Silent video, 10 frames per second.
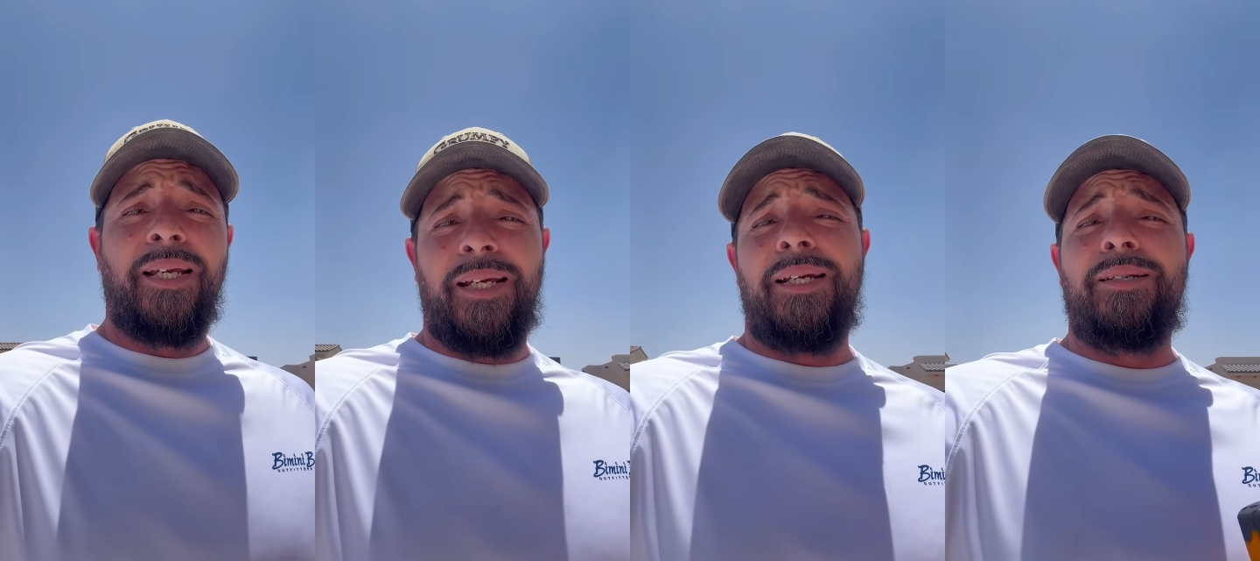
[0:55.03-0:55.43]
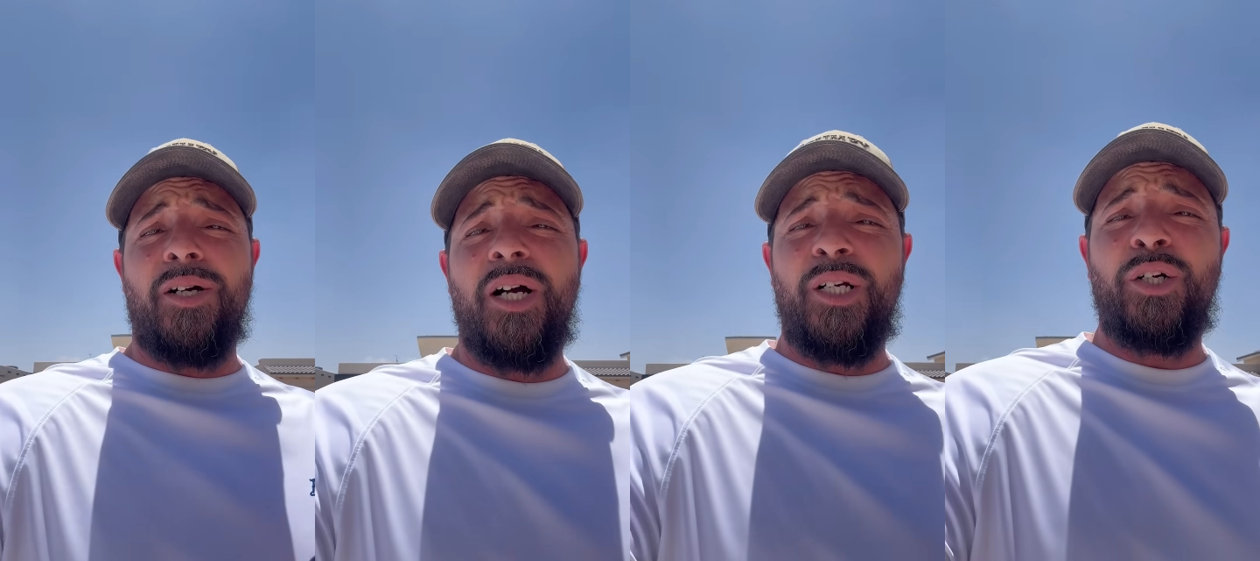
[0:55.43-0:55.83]
It is
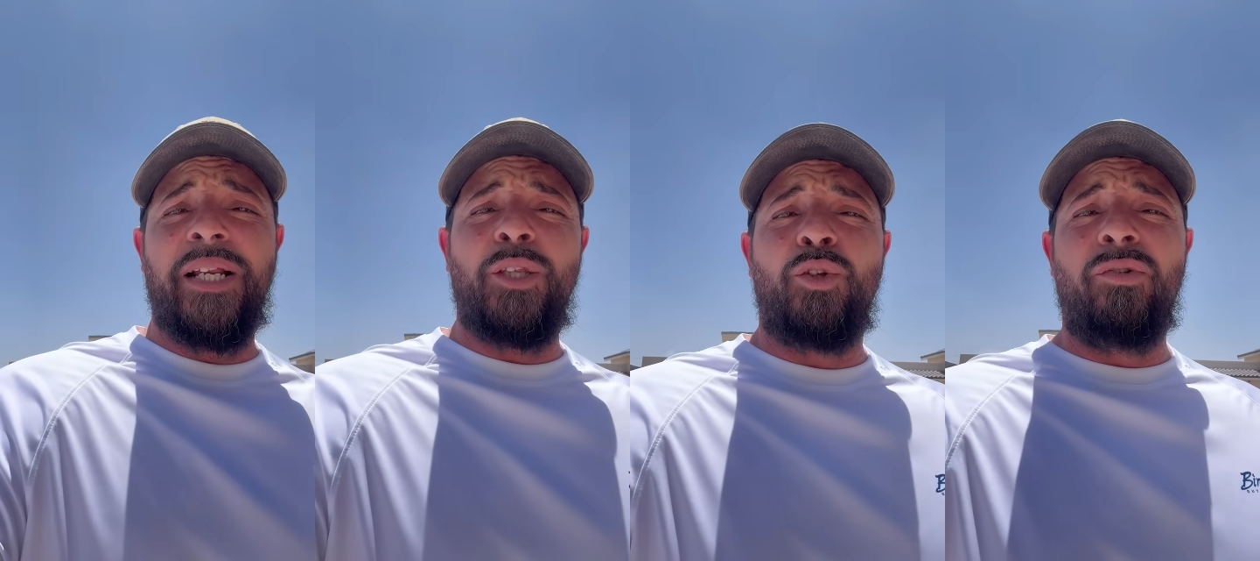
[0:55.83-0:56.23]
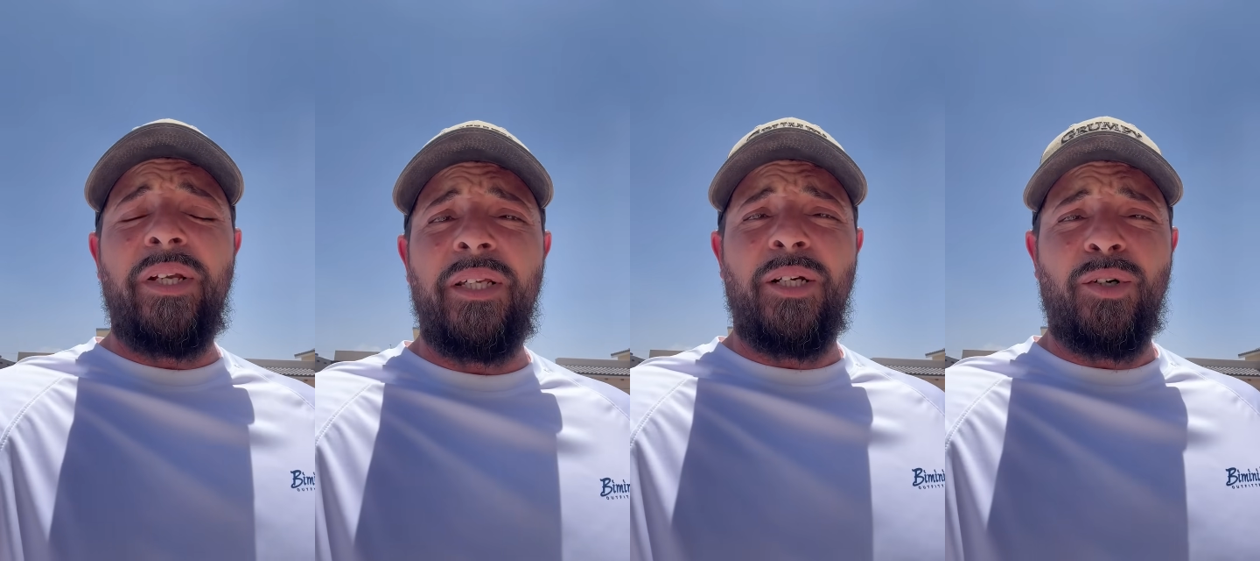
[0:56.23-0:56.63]

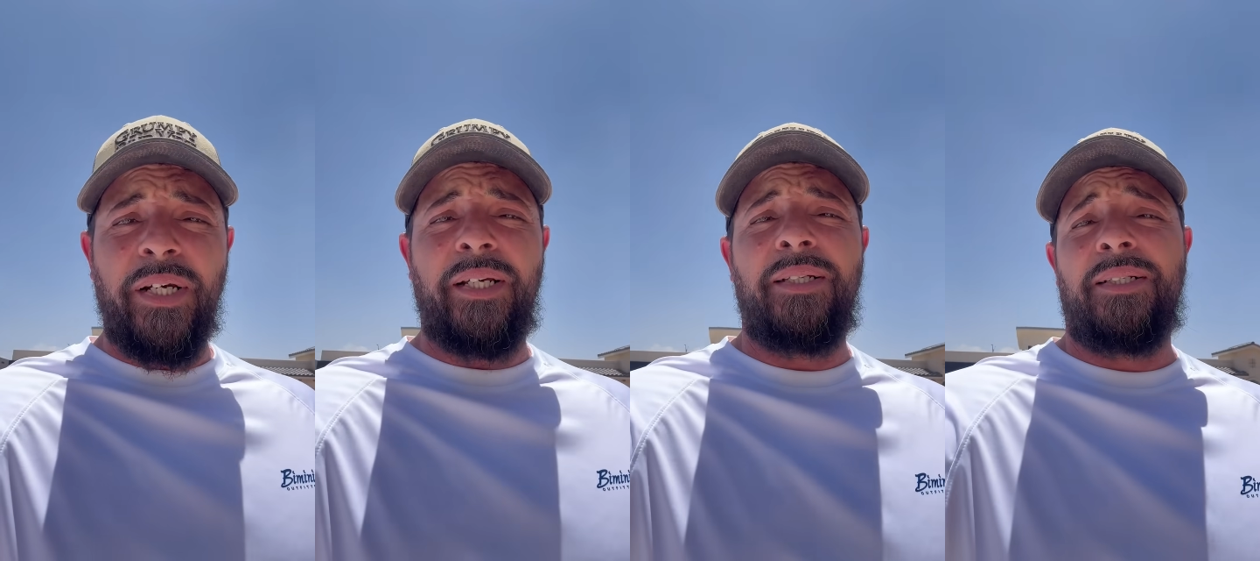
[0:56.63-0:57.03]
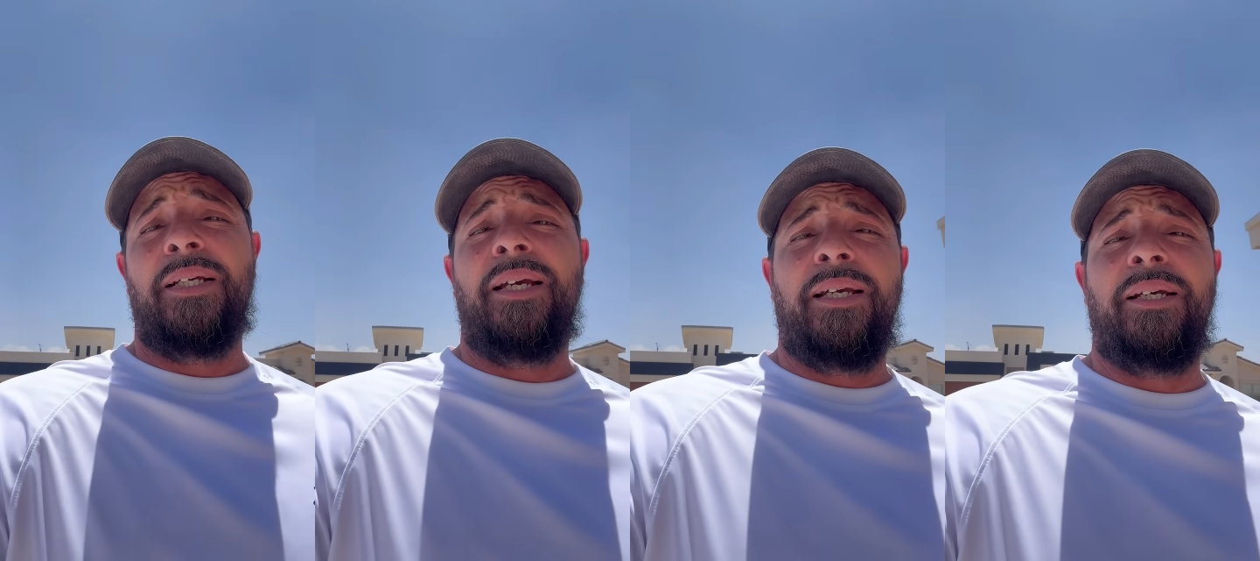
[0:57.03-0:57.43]
103 degrees
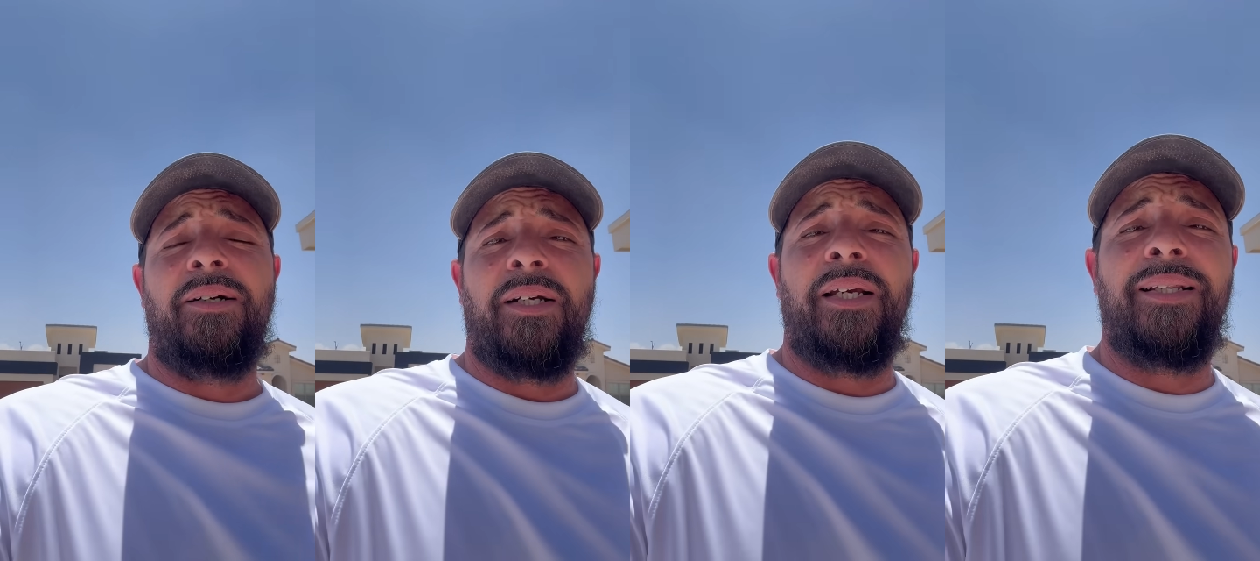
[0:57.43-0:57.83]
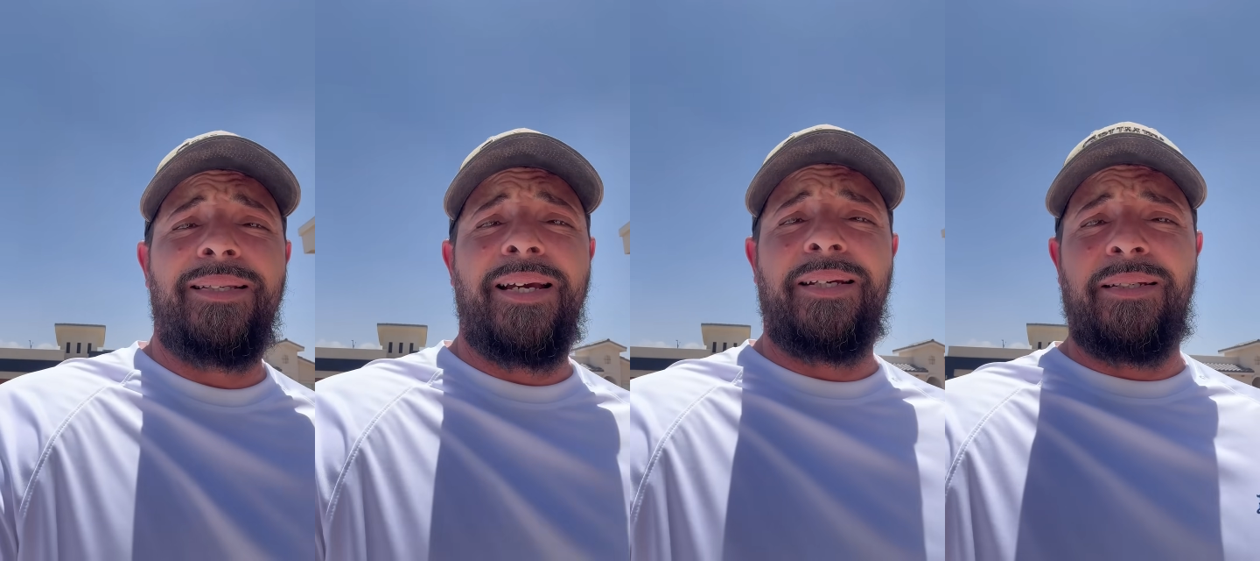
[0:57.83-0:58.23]
here in
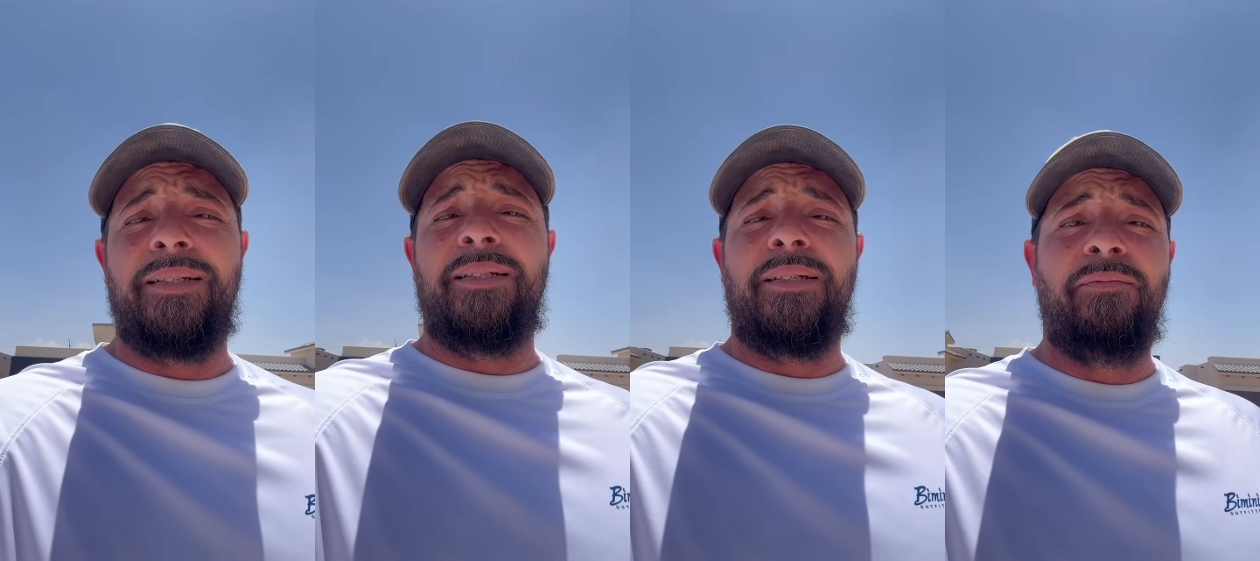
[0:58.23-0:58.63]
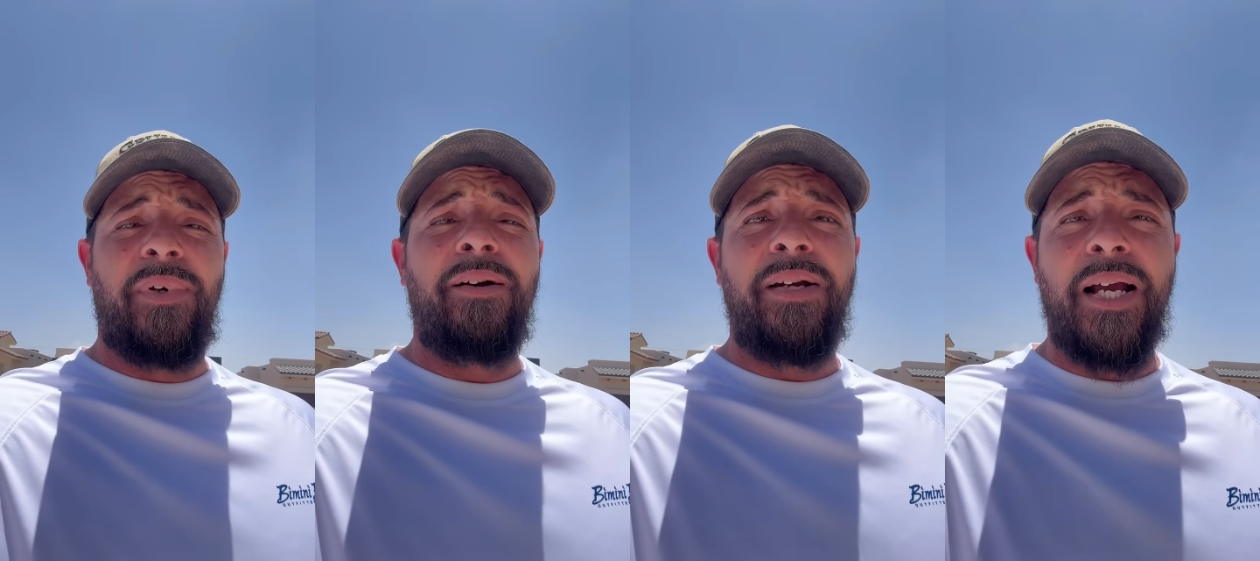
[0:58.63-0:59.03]
Texas.
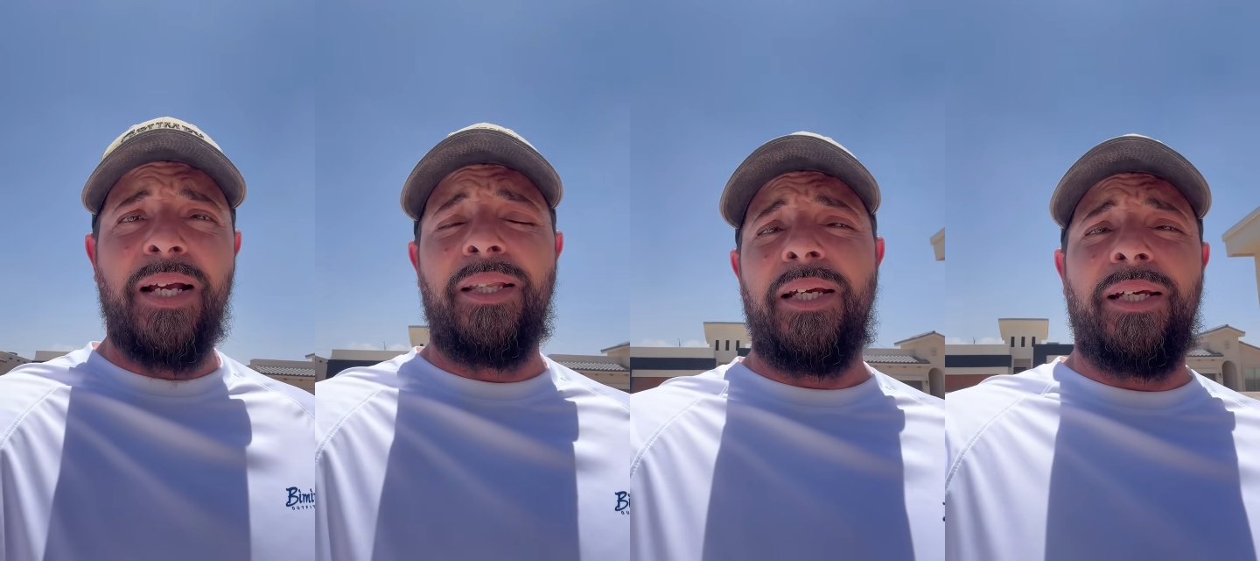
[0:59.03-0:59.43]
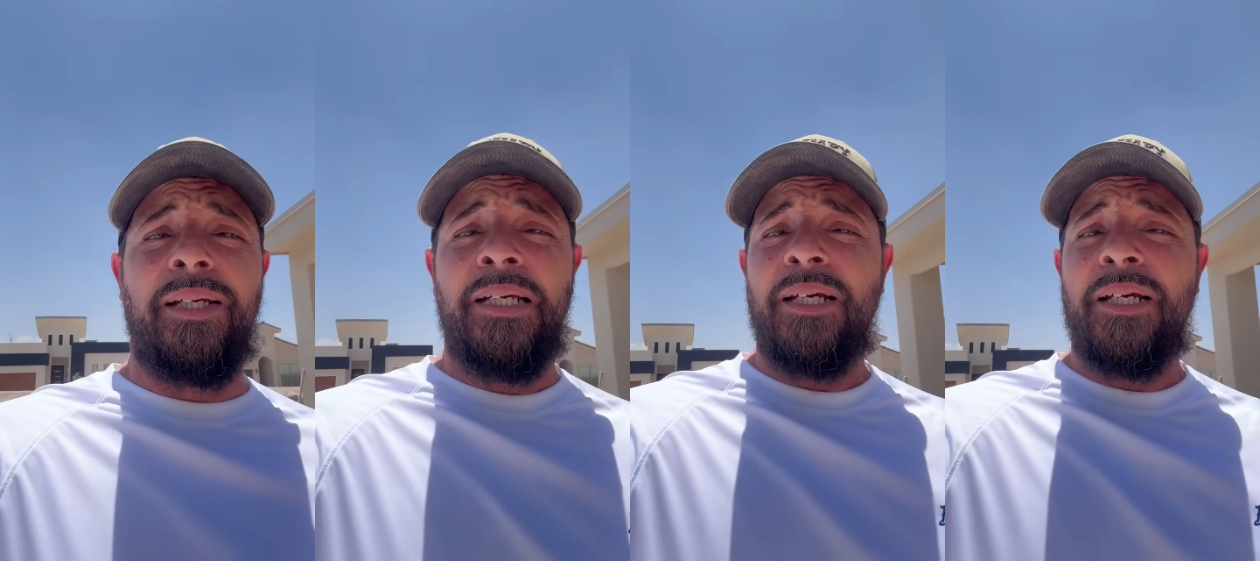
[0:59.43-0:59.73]
Very hot day.